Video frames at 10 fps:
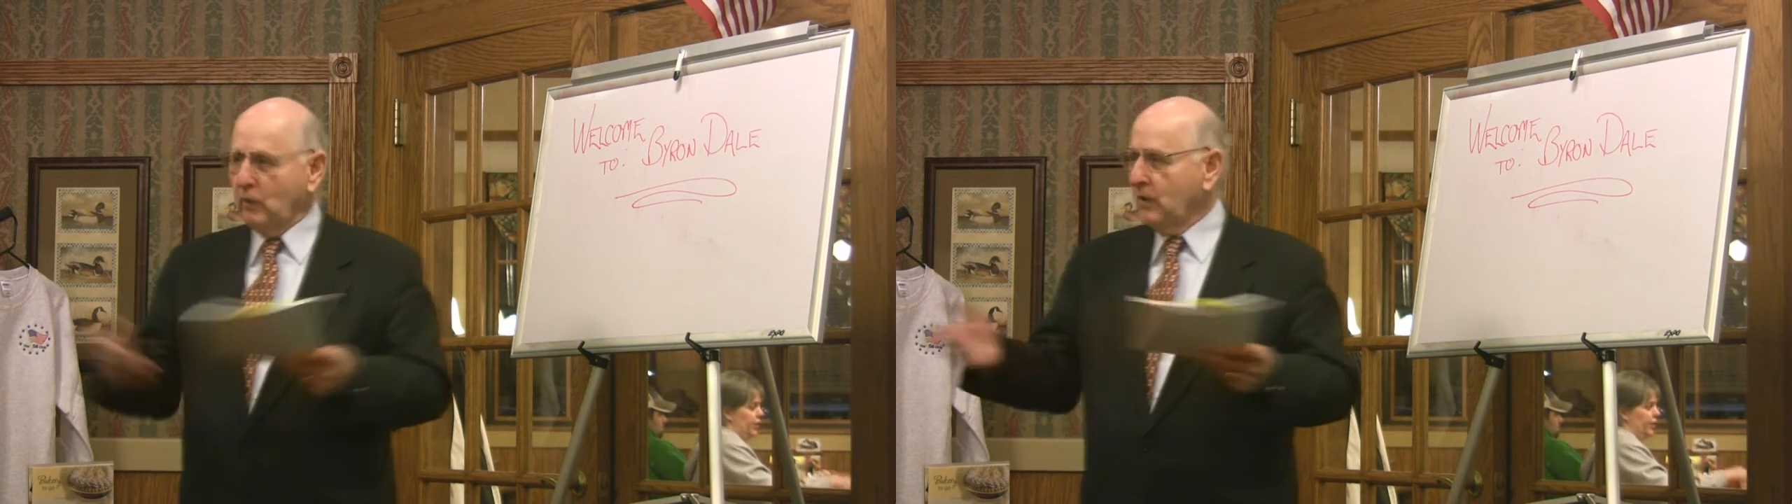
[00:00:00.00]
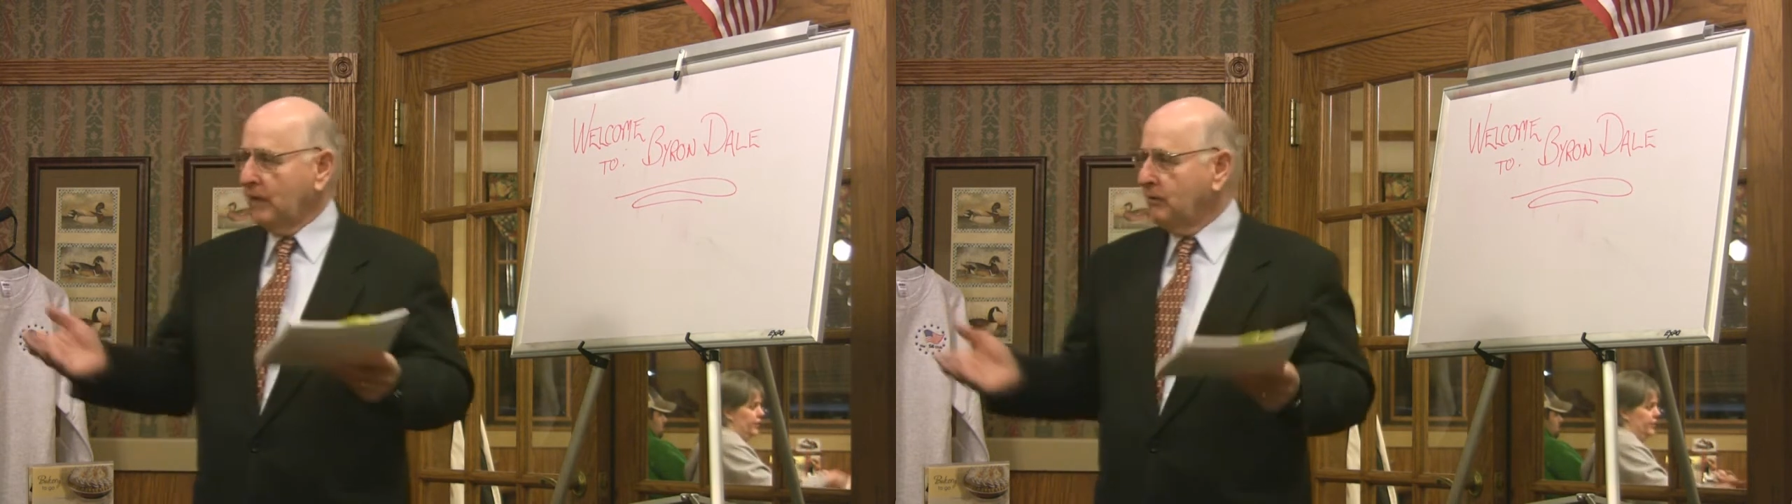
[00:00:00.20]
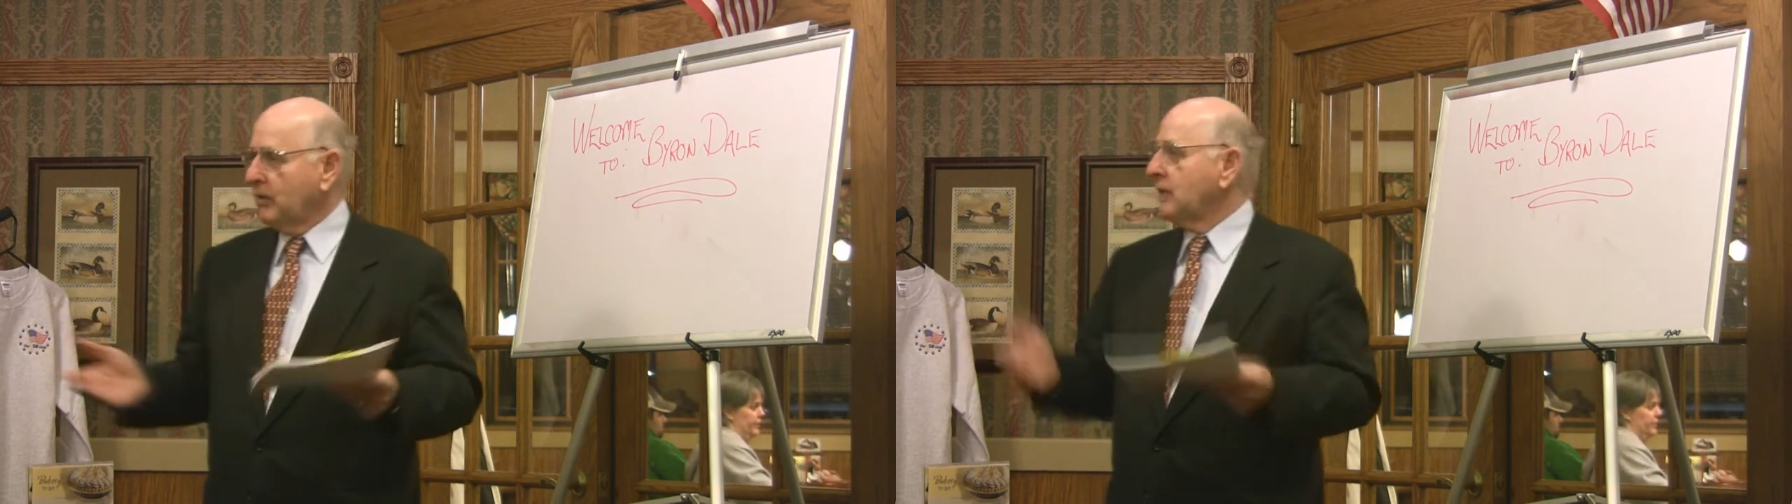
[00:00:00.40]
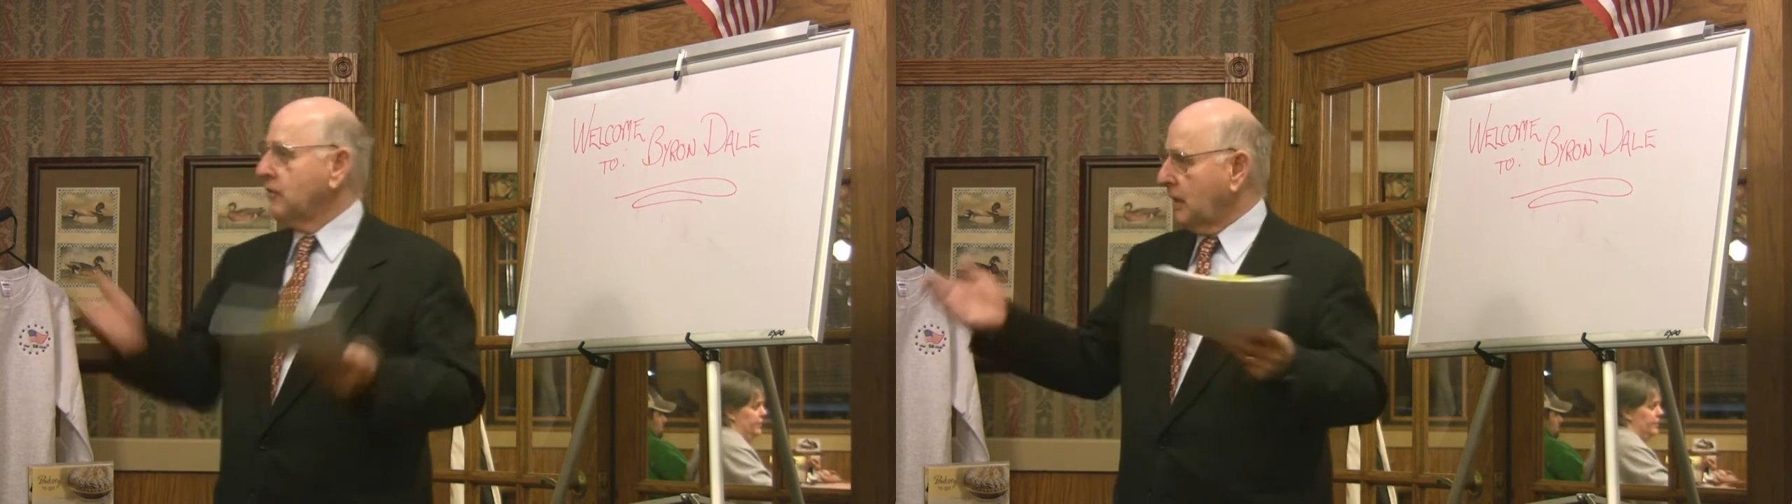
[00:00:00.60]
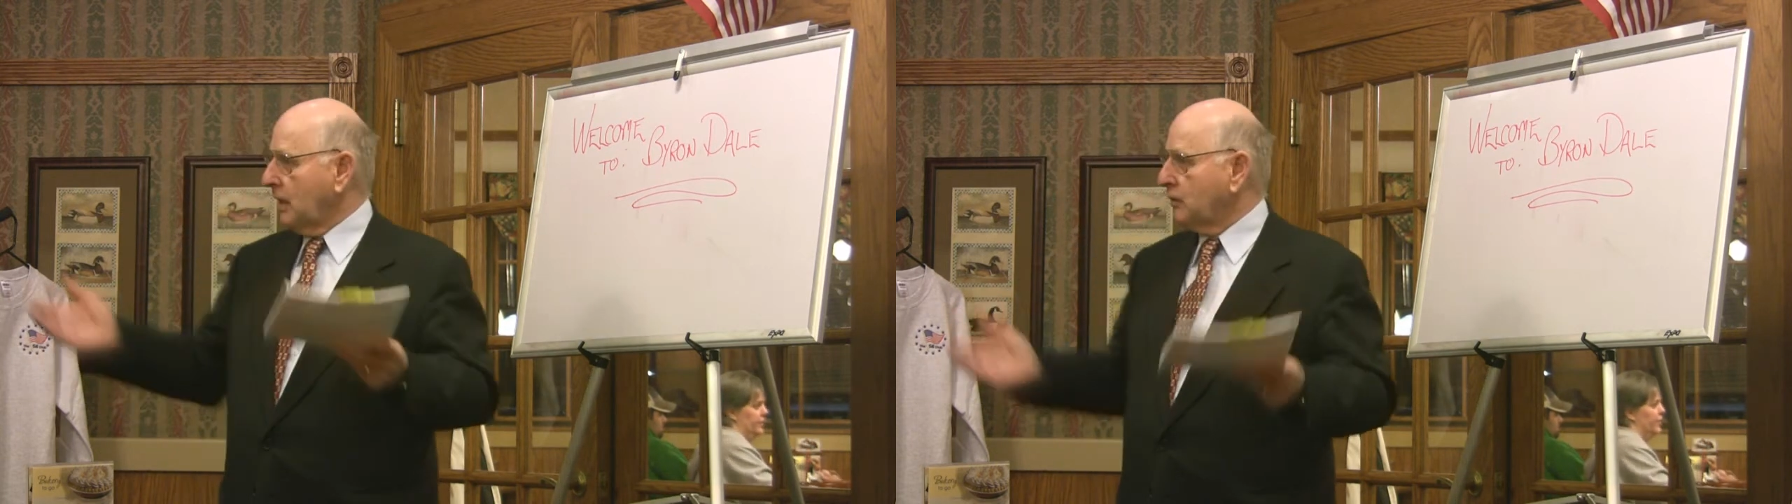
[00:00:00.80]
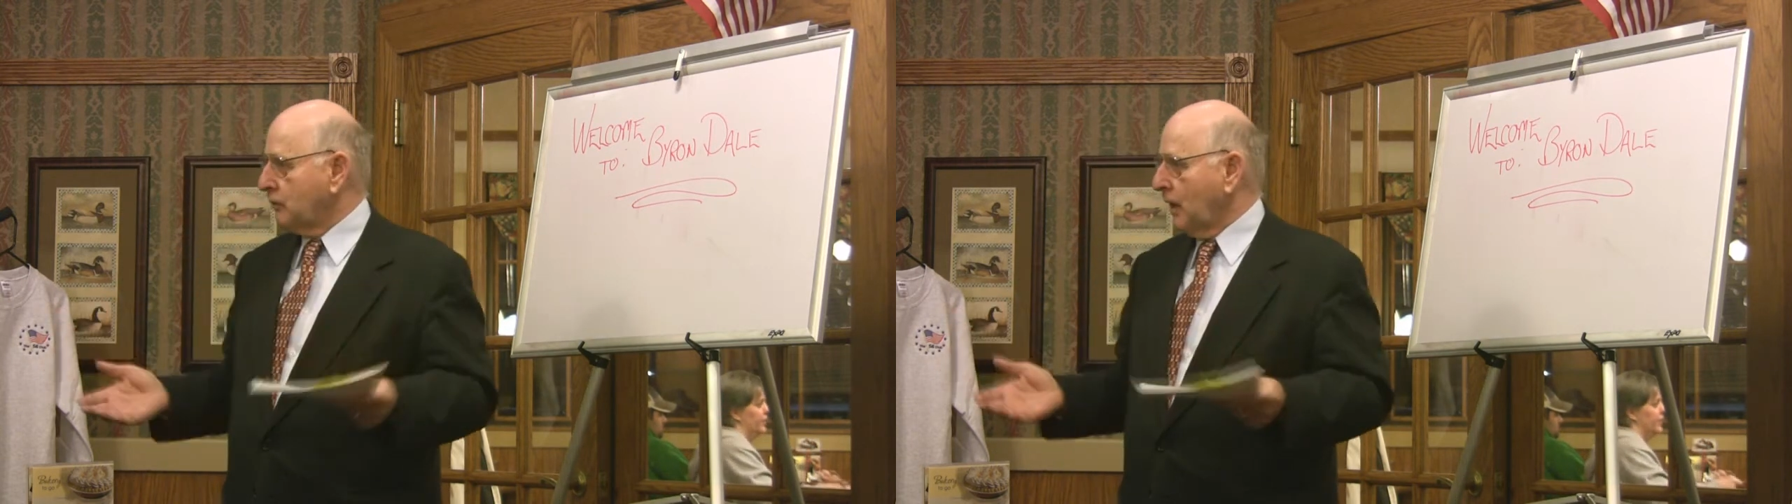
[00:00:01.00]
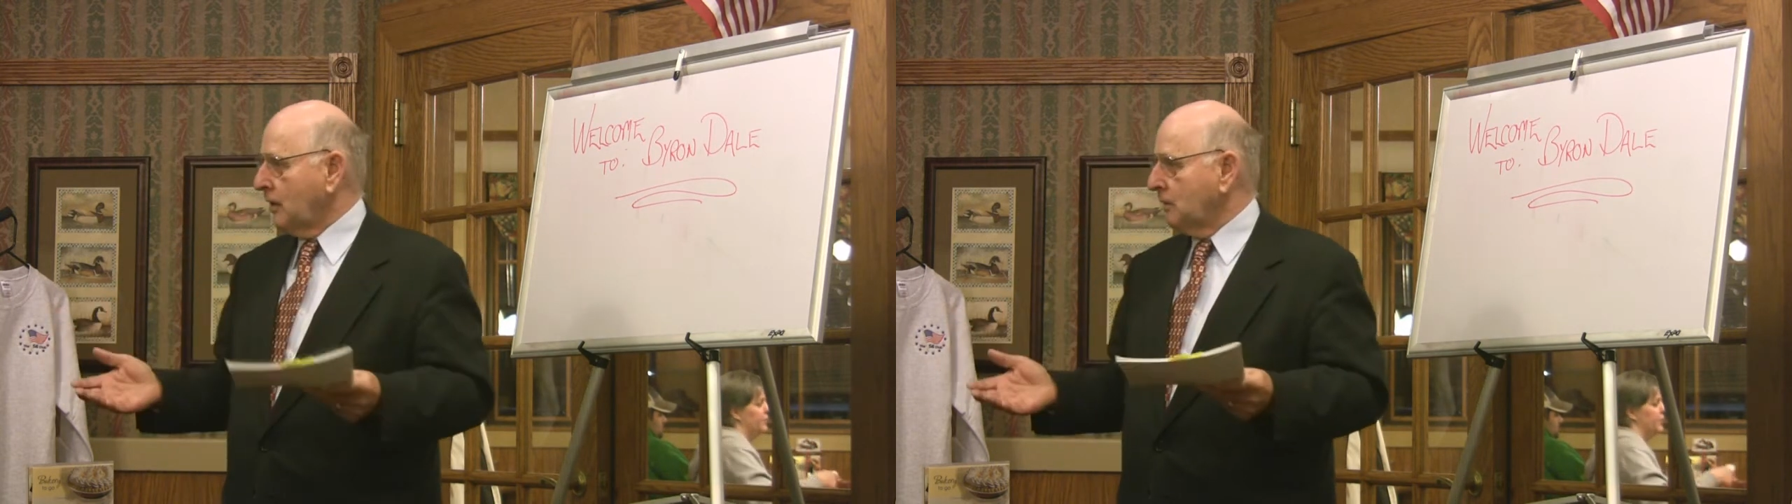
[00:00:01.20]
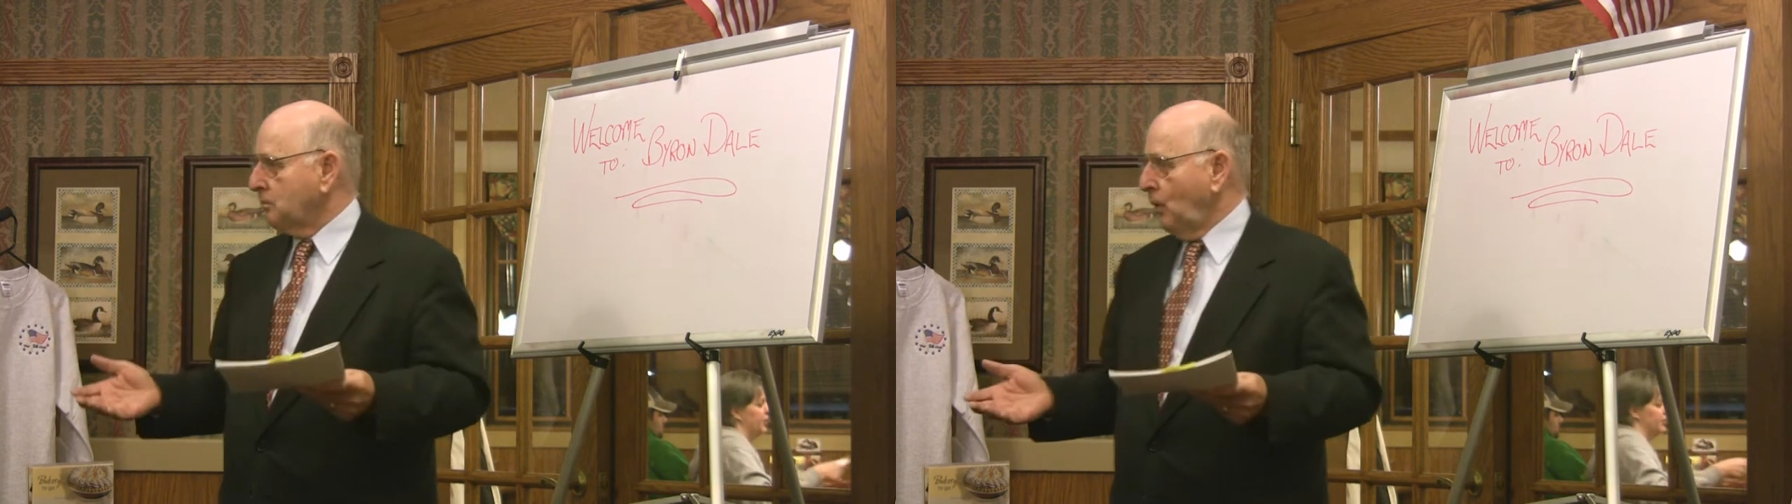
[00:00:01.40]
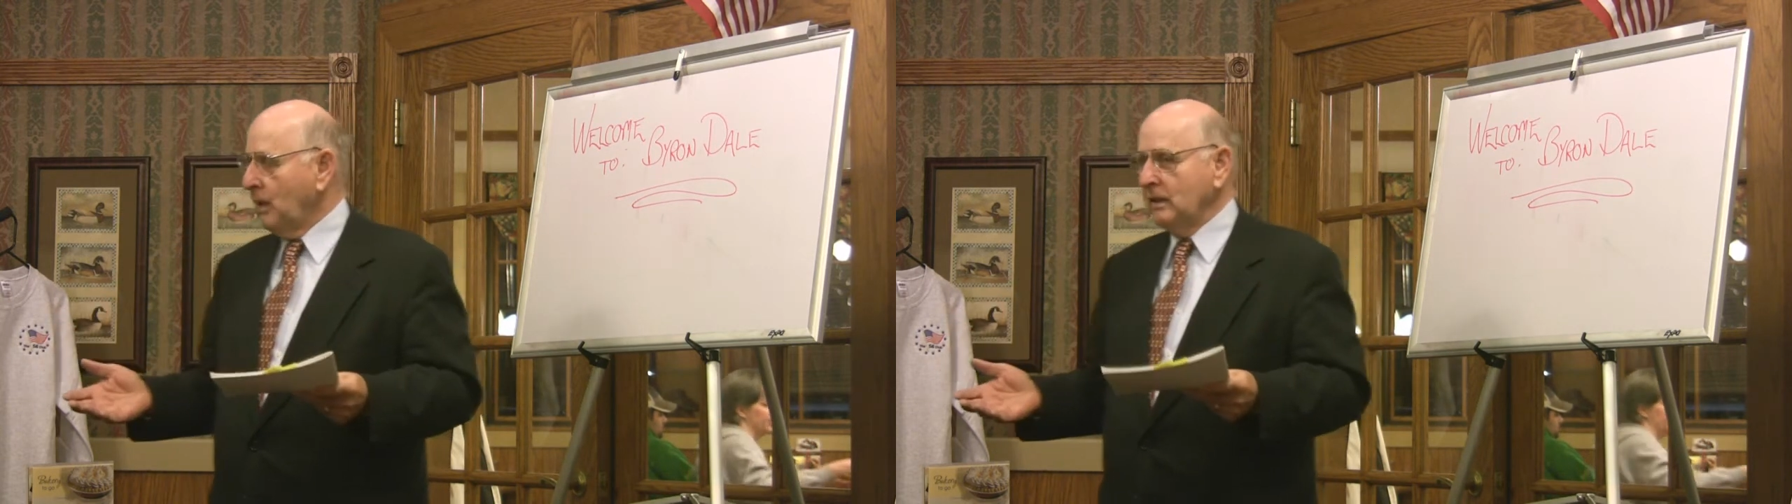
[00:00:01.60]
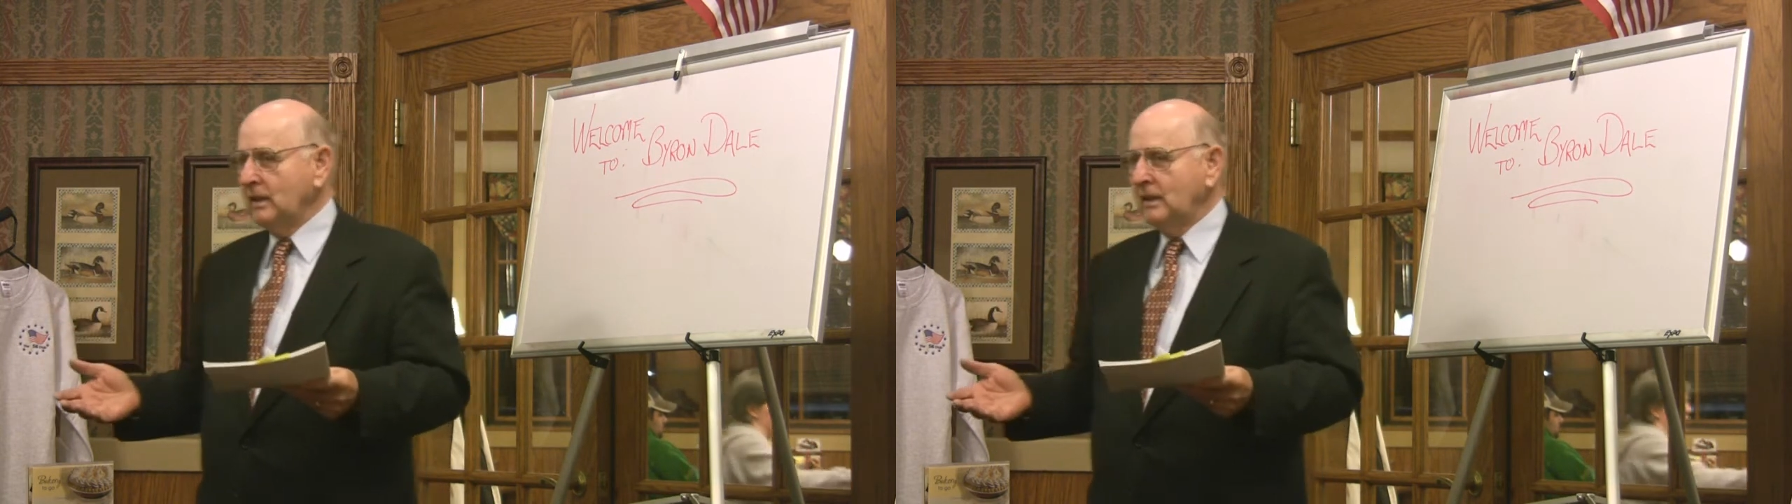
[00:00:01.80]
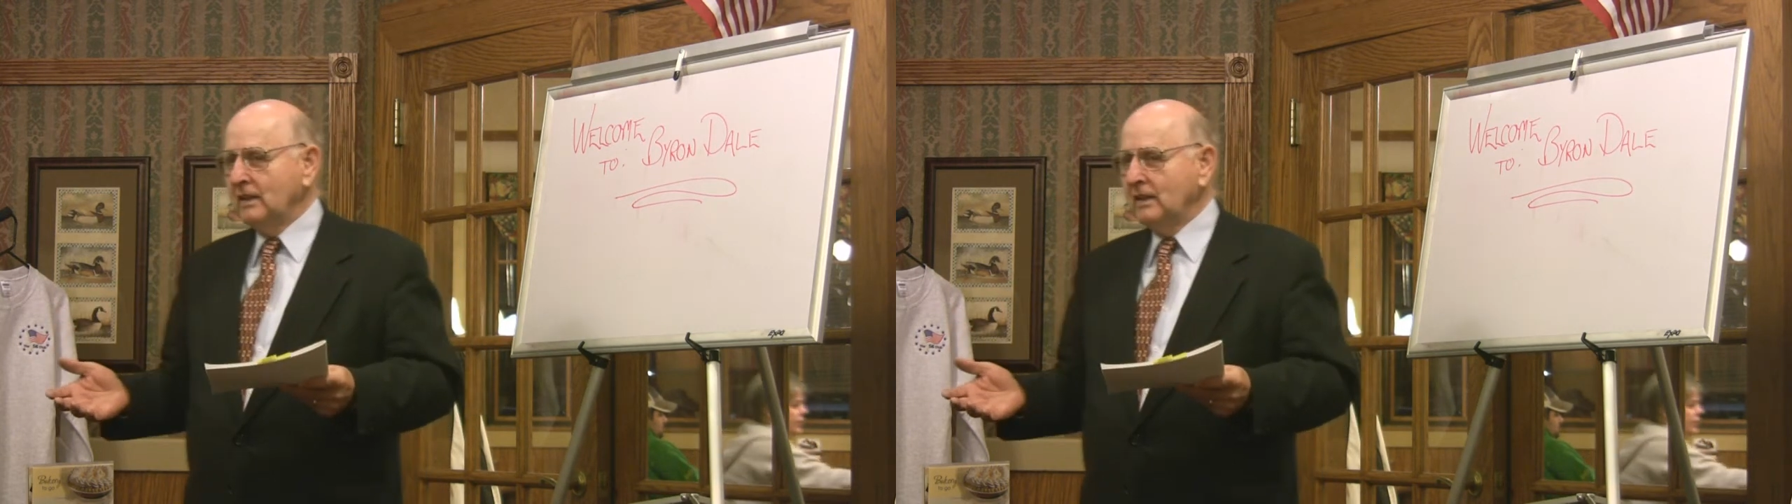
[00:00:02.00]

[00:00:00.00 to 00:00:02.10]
more than I figured everything else was right on the point.